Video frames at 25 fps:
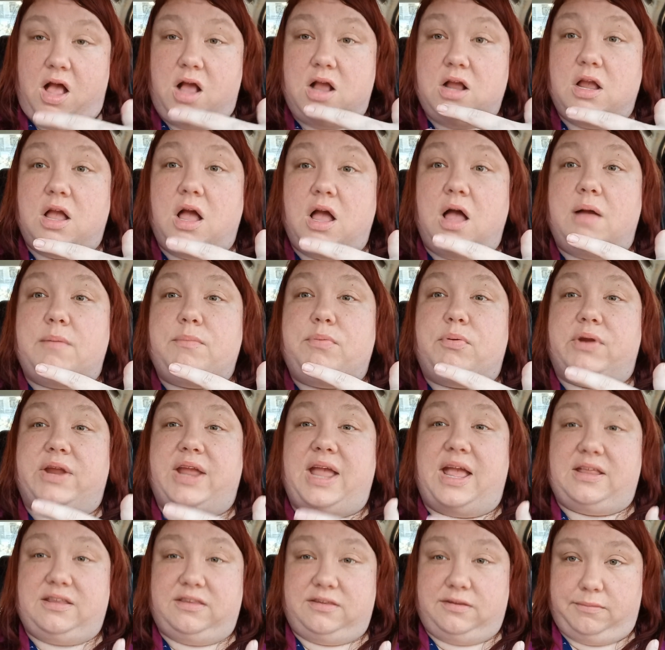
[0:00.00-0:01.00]

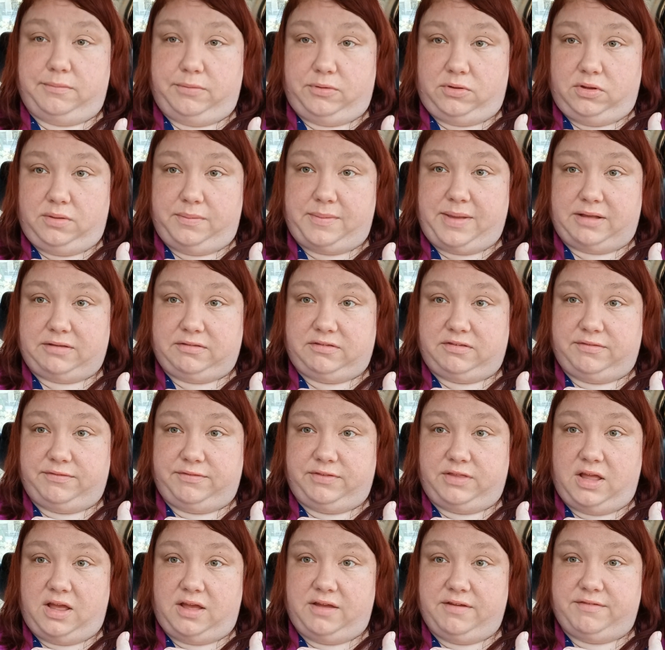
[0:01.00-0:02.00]
incomprehensible amounts
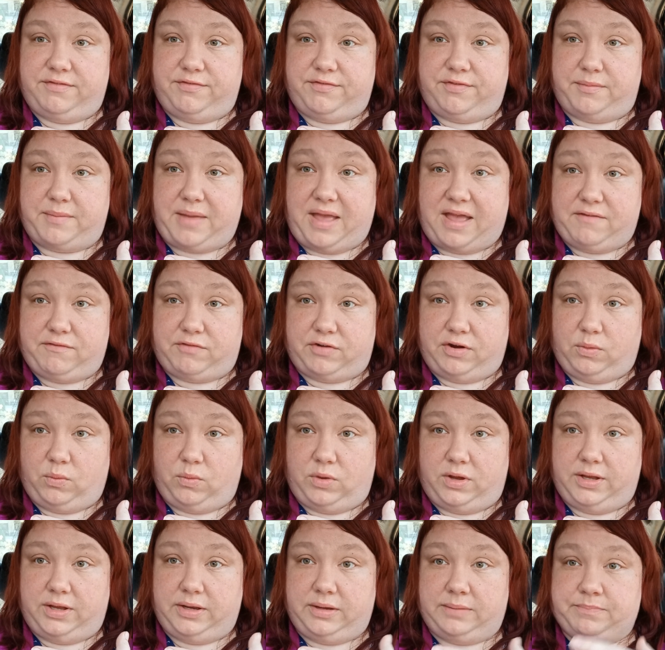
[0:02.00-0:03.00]
of love from
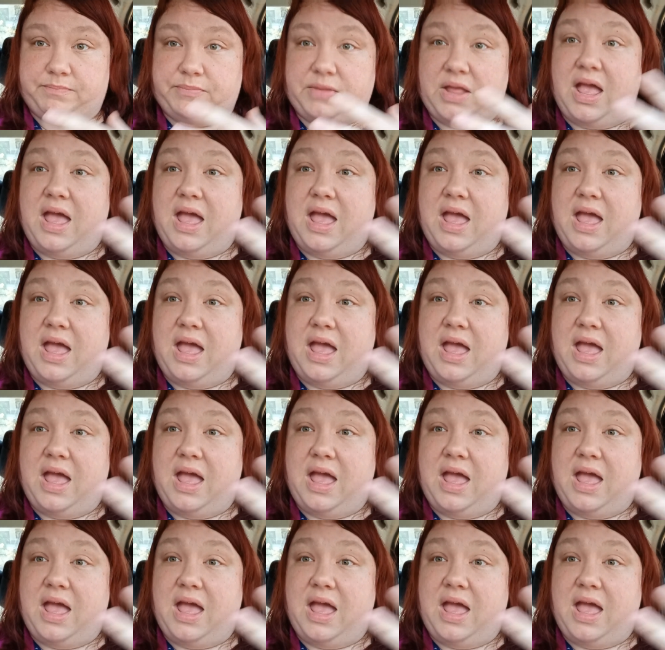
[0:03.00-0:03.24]
everyone.